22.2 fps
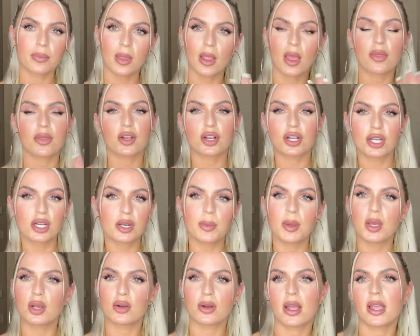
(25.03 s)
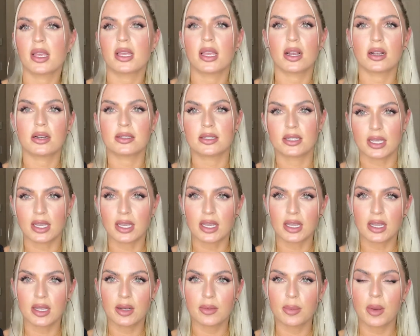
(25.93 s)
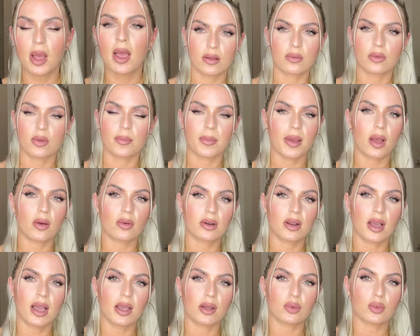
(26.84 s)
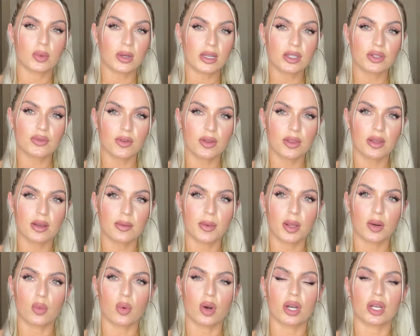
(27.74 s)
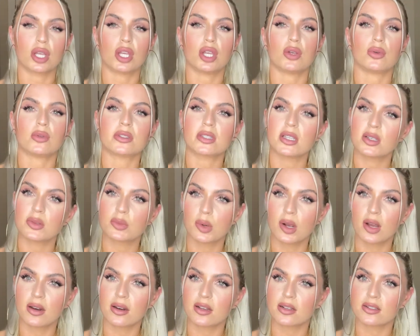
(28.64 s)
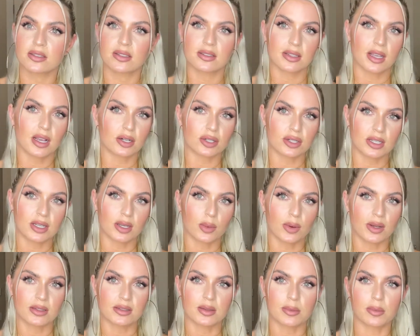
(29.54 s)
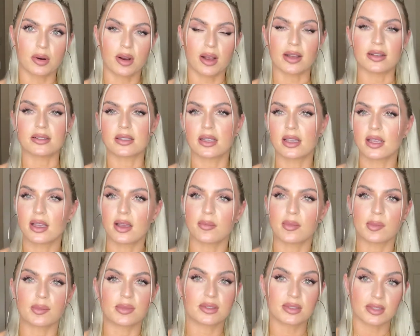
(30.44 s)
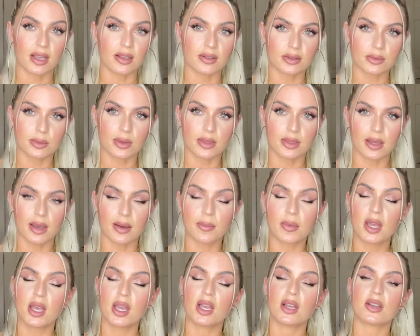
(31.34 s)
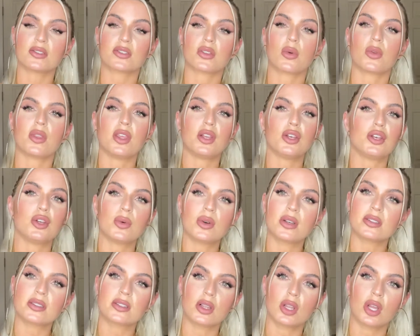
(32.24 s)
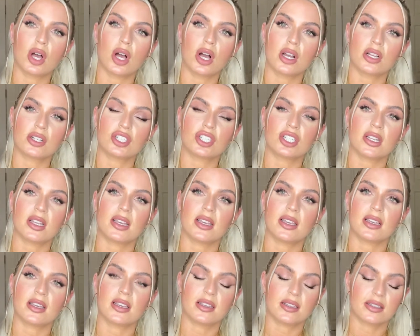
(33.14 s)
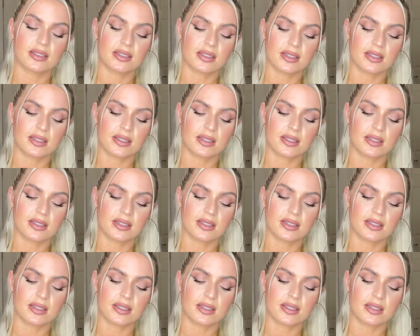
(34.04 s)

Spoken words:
they're going to be great, guaranteed. The amount I reach for them and want to use these products is actually quite surprising. I'm obsessed with them. So the newest launch is